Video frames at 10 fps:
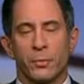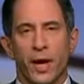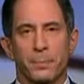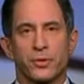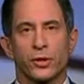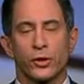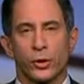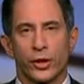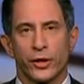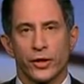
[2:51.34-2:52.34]
him
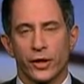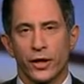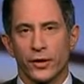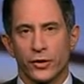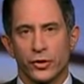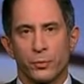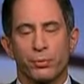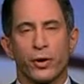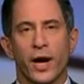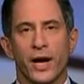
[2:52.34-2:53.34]
absolutely. The
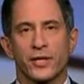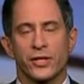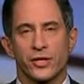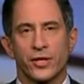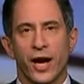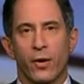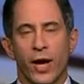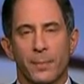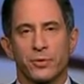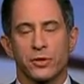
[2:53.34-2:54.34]
surprise is
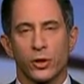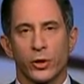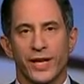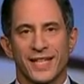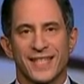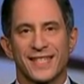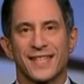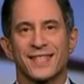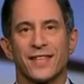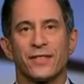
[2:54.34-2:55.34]
how absolutely
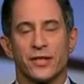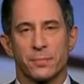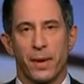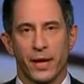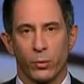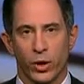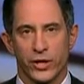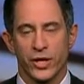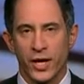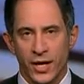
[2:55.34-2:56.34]
consistent this man
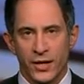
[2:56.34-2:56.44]
was.